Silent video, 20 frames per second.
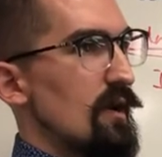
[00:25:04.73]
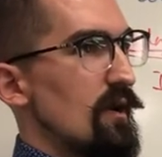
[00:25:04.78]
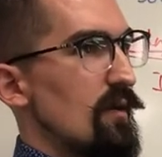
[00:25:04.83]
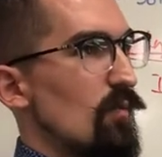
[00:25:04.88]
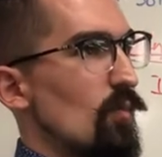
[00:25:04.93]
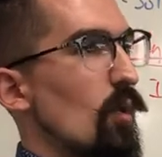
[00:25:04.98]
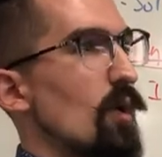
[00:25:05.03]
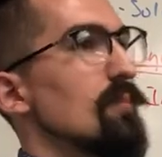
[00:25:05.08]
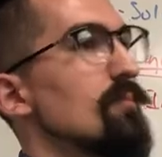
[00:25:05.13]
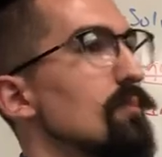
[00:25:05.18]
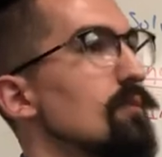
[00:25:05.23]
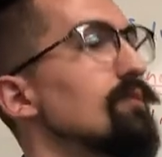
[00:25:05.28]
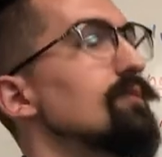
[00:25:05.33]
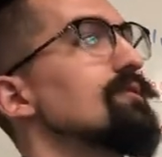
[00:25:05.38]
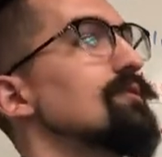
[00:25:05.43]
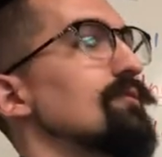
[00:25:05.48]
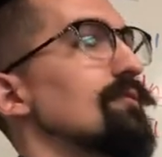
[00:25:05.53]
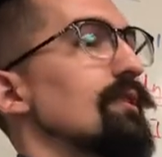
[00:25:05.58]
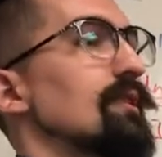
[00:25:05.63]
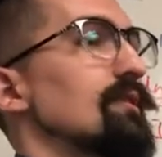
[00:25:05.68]
what mood
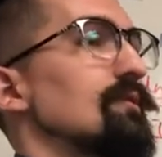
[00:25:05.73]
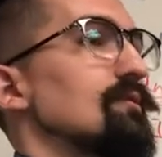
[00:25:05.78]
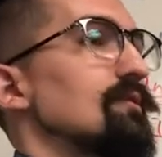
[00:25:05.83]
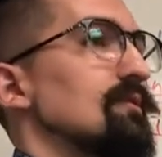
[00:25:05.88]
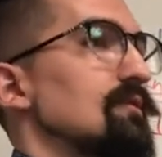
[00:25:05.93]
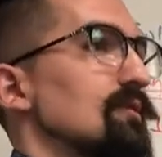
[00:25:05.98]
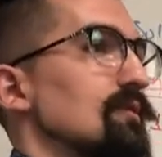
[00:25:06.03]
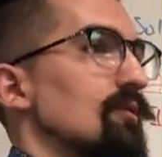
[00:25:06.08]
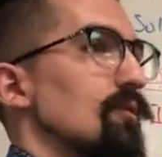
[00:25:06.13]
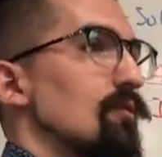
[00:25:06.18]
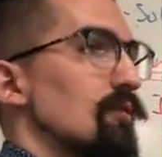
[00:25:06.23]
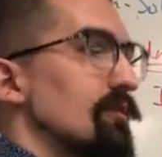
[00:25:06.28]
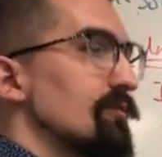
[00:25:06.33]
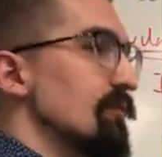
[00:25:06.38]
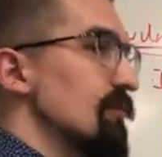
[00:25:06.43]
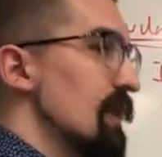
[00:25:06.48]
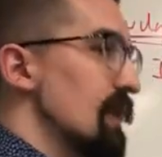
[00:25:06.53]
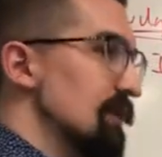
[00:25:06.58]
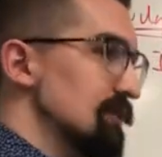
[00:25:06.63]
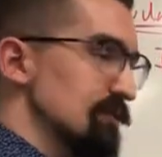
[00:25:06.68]
you're in, or if
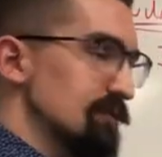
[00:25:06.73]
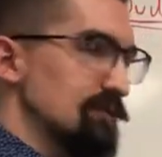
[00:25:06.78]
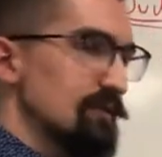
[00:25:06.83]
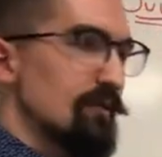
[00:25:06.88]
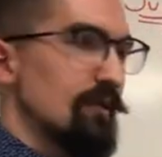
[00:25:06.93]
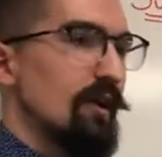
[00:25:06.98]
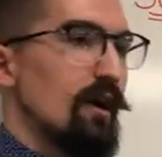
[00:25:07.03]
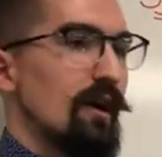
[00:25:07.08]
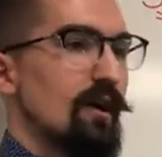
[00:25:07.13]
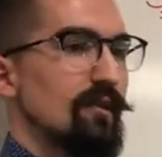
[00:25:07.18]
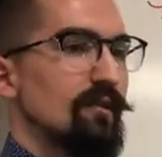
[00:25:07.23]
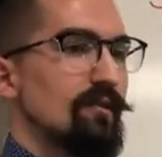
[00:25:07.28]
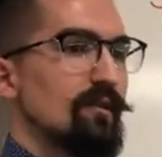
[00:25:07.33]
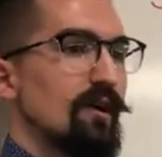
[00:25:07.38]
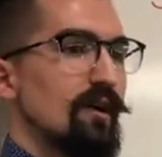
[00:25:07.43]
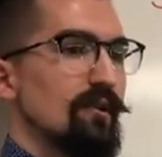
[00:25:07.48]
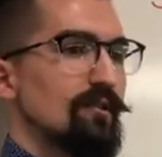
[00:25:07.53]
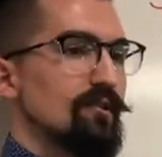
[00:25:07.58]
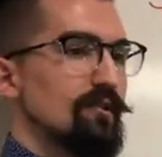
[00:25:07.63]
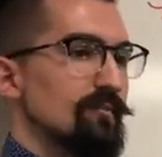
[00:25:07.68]
you're anxious or not,
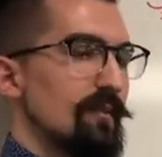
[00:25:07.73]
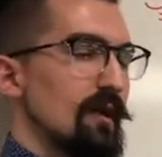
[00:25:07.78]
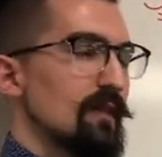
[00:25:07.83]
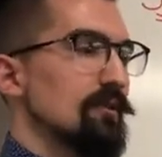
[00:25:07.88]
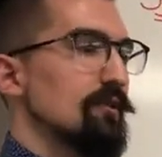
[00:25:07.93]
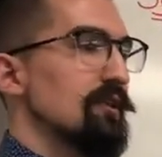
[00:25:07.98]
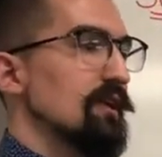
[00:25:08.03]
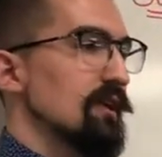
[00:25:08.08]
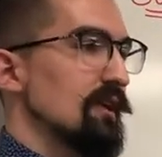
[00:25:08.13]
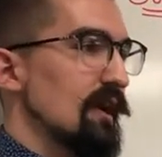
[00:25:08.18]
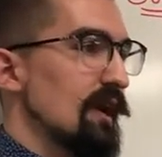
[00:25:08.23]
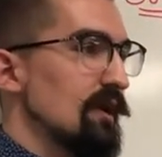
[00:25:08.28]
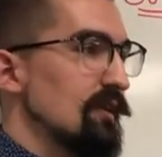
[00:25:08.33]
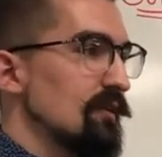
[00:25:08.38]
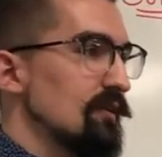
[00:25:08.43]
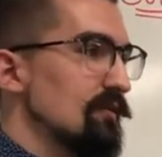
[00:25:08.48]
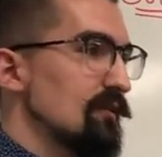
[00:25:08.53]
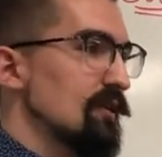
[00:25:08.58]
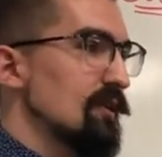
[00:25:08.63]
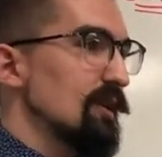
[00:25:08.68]
uh, just by looking at
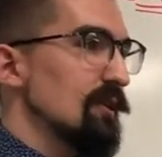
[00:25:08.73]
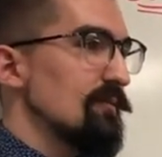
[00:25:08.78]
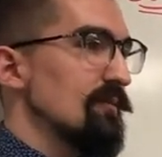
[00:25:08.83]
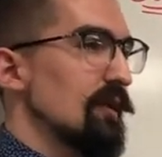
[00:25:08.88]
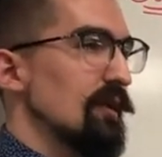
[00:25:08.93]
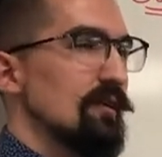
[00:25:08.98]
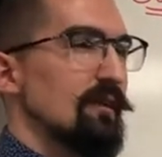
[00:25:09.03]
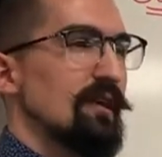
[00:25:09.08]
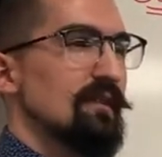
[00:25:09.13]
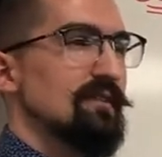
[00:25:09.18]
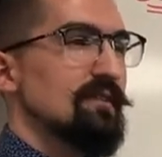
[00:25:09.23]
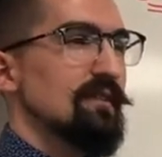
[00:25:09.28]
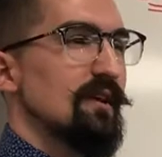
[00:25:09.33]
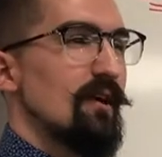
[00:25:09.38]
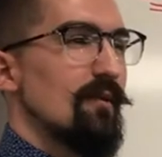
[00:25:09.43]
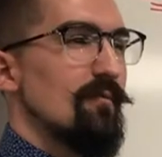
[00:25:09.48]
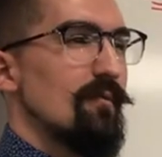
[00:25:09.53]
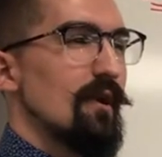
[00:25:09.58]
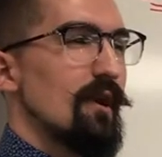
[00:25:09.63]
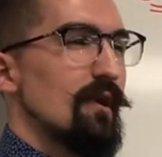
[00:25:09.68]
you. And I can be like, that's
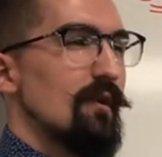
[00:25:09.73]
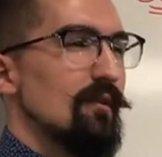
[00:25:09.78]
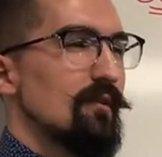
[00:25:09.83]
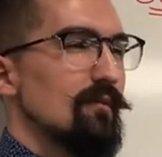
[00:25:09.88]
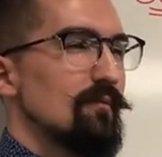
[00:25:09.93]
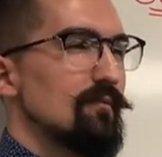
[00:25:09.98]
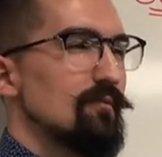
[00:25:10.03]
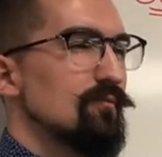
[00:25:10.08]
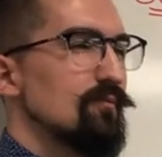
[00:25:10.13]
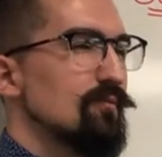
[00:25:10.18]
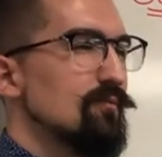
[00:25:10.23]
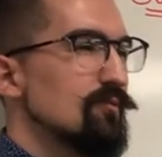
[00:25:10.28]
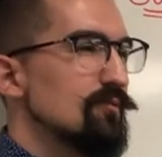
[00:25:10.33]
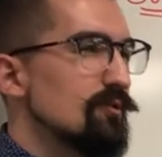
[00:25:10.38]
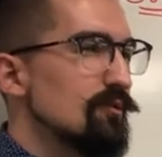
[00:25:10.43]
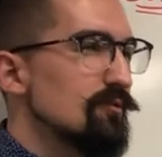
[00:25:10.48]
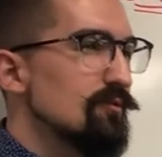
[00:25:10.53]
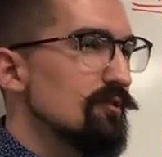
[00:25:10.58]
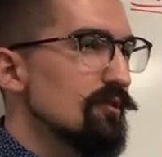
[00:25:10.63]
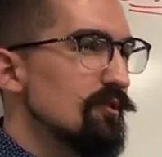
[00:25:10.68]
not right.
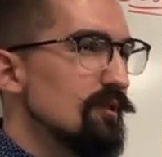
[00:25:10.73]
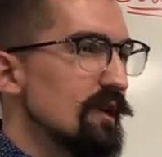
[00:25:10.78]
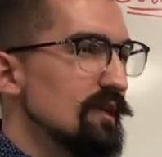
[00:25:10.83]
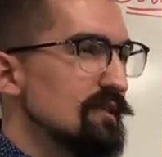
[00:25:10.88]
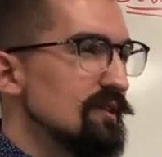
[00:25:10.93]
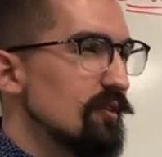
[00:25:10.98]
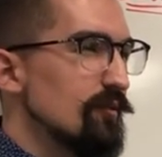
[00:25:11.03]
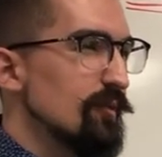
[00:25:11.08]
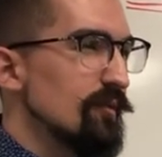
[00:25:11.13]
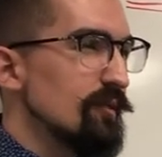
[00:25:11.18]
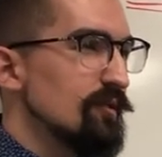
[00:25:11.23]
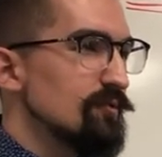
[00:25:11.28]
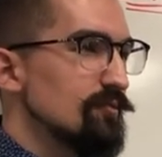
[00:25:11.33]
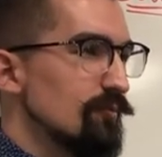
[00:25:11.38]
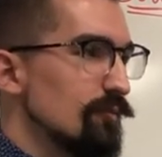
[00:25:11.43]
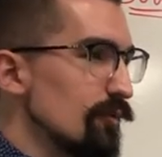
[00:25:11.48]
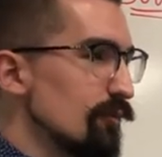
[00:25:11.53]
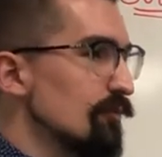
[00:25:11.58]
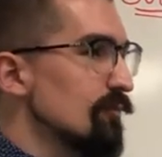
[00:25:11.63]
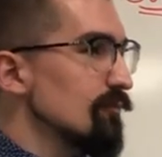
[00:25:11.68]
You're, you're not telling me the
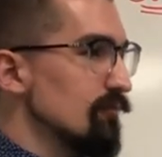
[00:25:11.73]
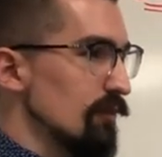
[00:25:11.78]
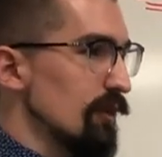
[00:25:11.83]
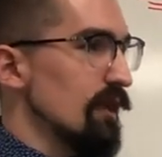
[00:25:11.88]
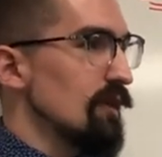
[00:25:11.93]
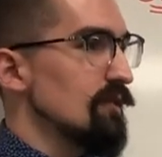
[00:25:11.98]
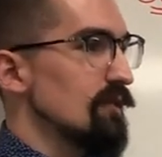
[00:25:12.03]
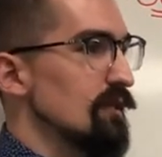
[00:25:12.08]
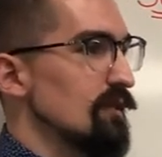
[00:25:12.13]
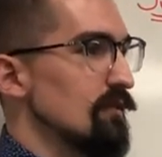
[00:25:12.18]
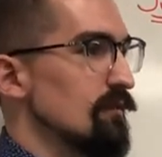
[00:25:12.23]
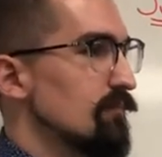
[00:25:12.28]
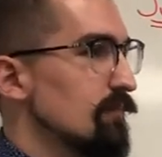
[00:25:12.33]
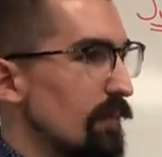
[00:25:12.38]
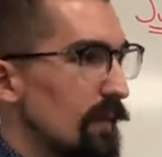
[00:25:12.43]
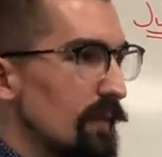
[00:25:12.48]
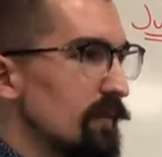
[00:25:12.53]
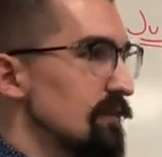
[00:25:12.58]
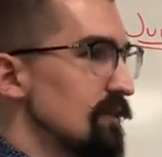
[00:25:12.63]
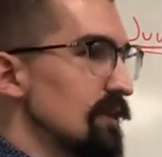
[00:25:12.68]
truth, right? And then you,
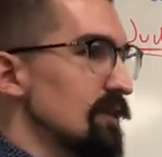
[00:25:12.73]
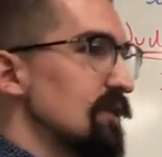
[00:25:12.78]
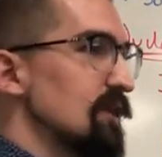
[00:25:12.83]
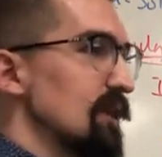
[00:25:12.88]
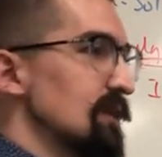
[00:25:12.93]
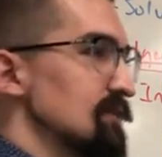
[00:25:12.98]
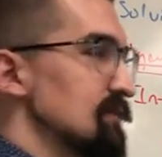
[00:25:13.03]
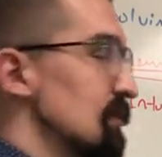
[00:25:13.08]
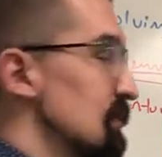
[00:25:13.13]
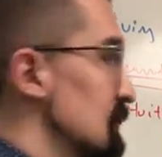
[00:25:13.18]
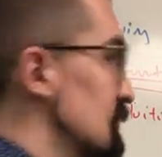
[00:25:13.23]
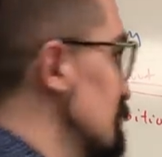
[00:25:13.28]
then you catch on